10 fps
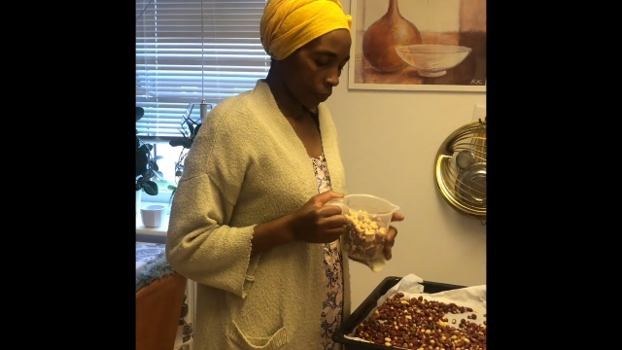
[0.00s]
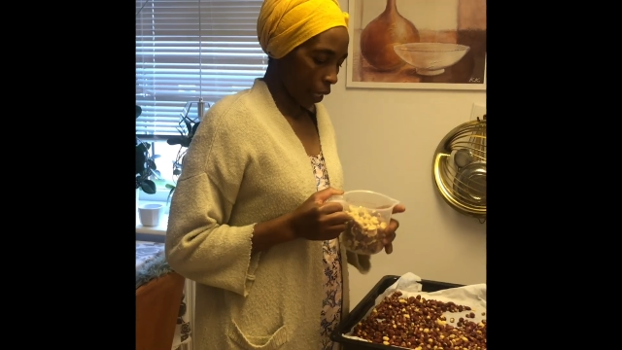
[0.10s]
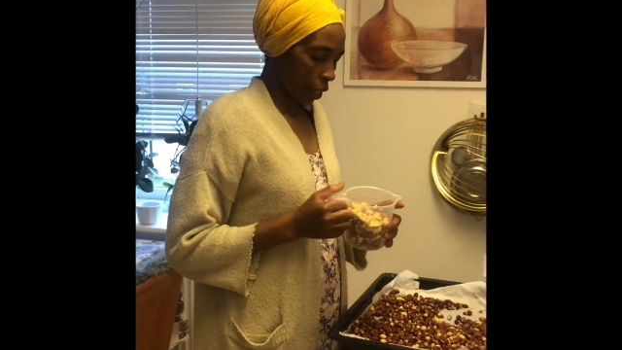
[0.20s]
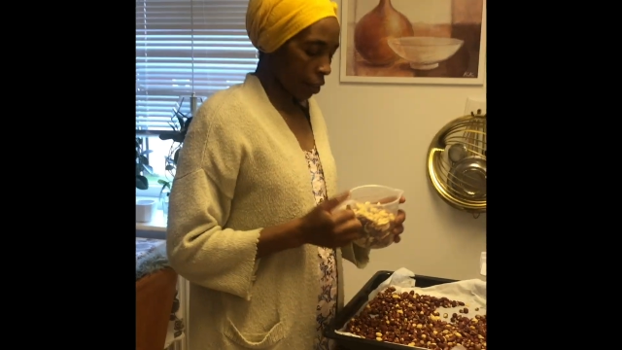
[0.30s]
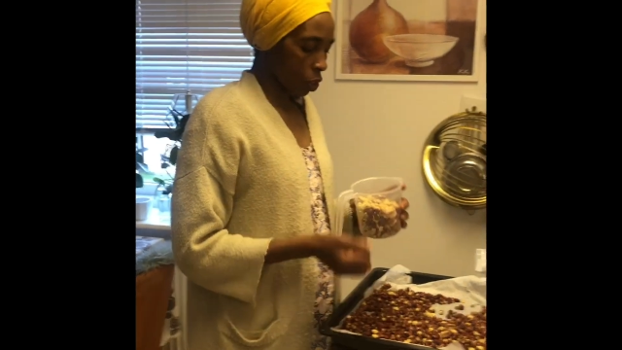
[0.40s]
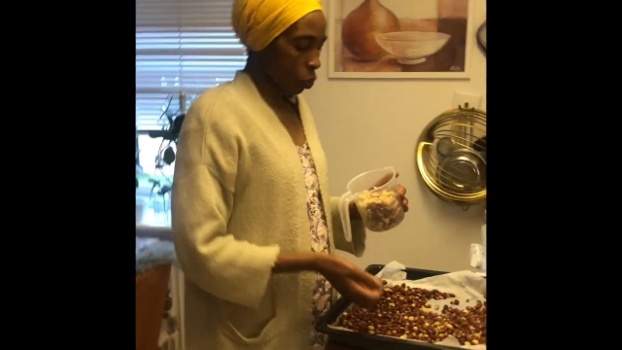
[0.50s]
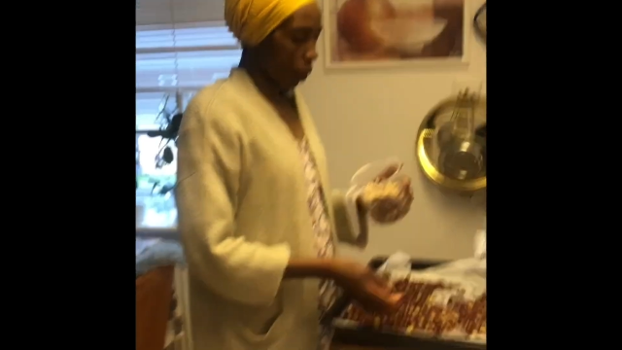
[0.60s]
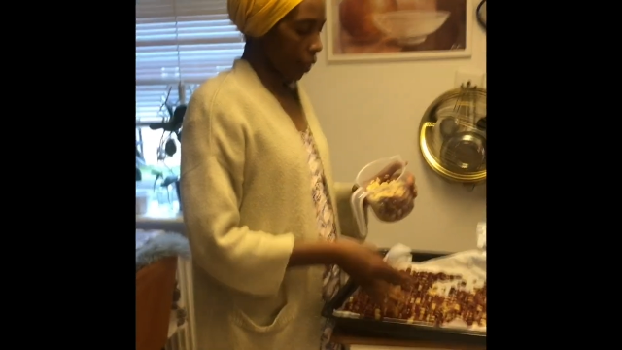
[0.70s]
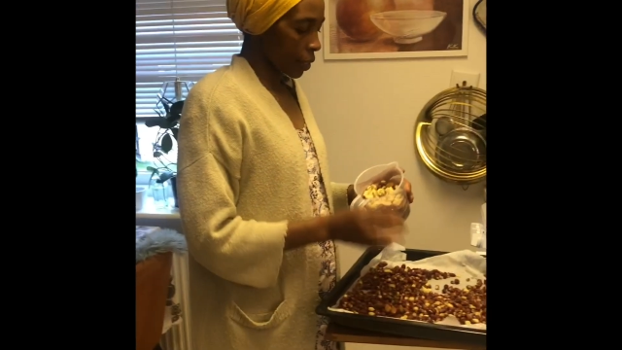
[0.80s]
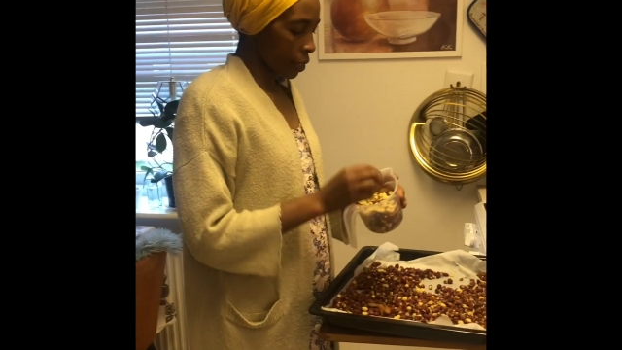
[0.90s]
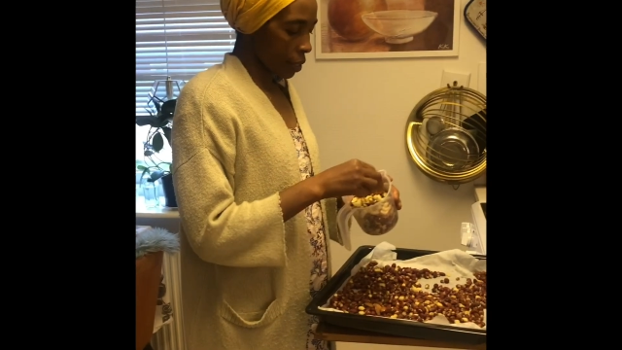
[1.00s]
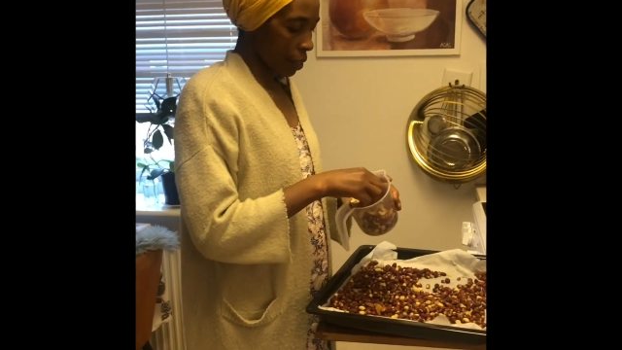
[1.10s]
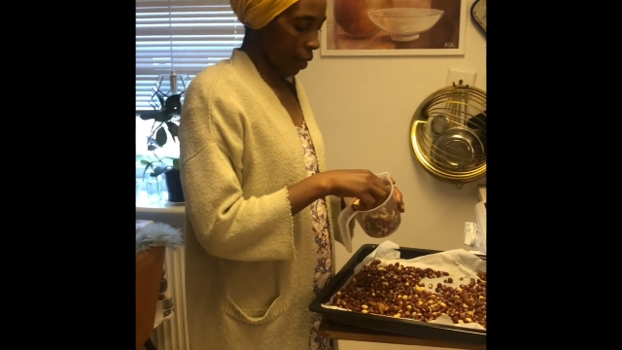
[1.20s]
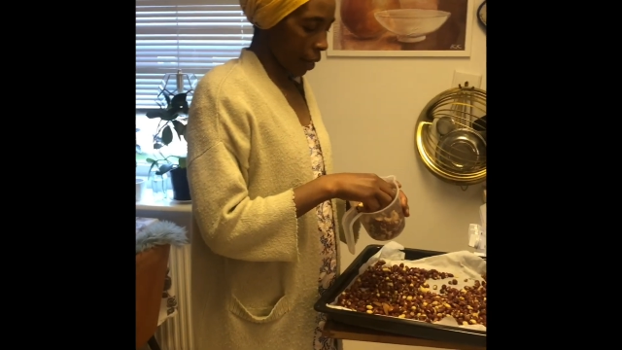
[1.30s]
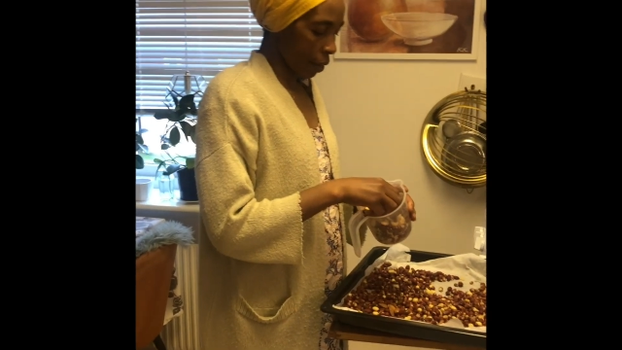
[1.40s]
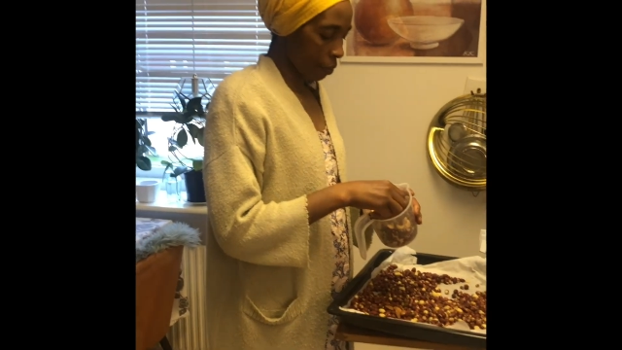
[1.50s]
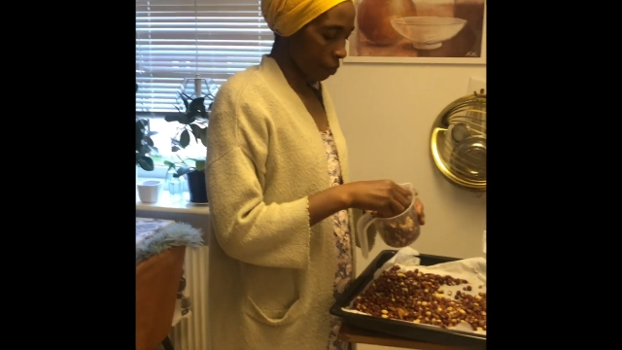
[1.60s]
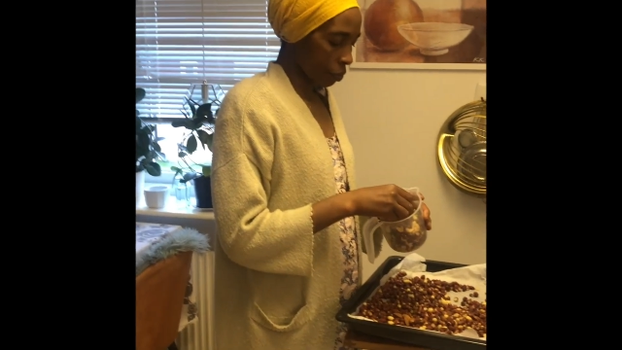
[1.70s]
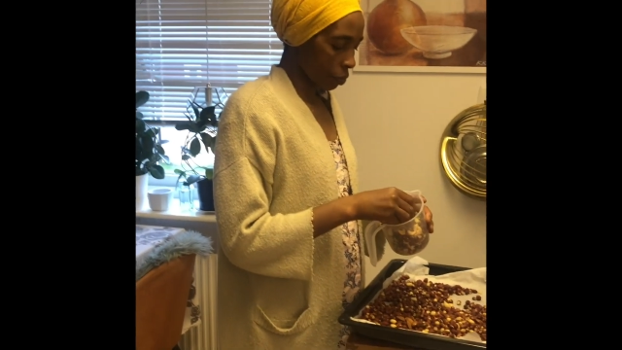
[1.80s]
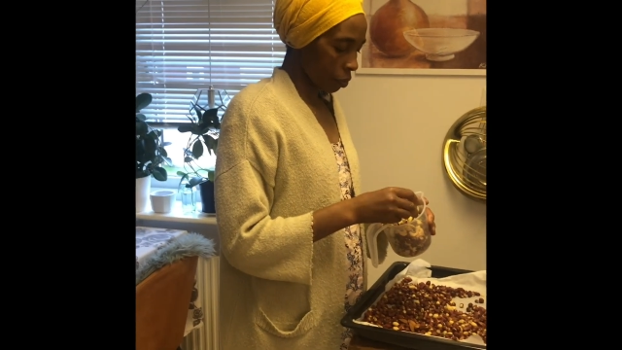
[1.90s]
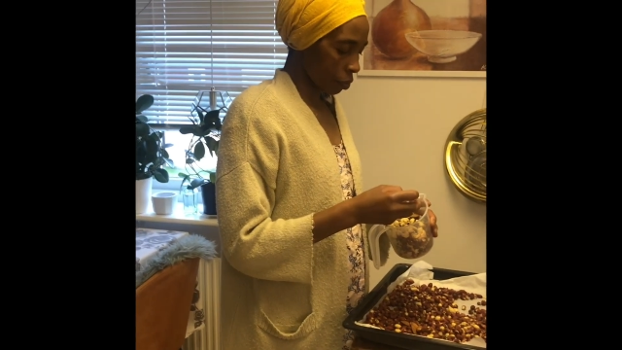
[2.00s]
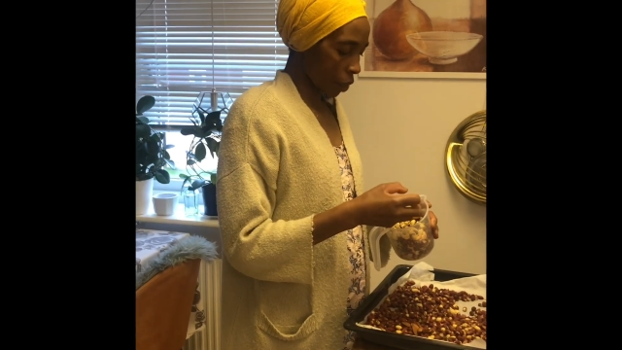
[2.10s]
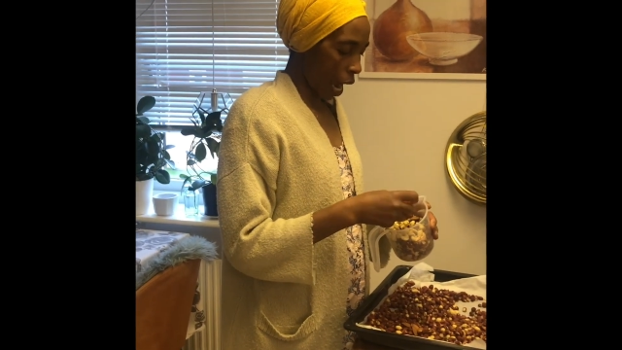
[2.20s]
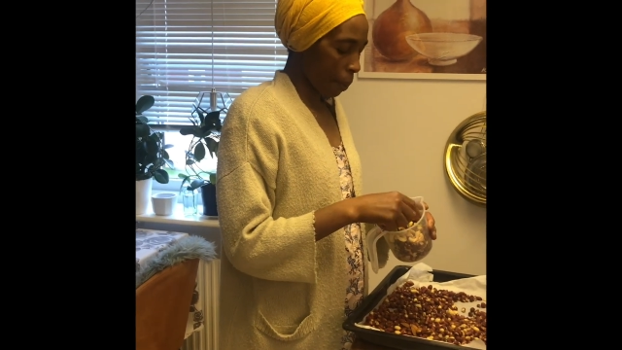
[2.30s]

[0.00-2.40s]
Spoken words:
And these ones, I've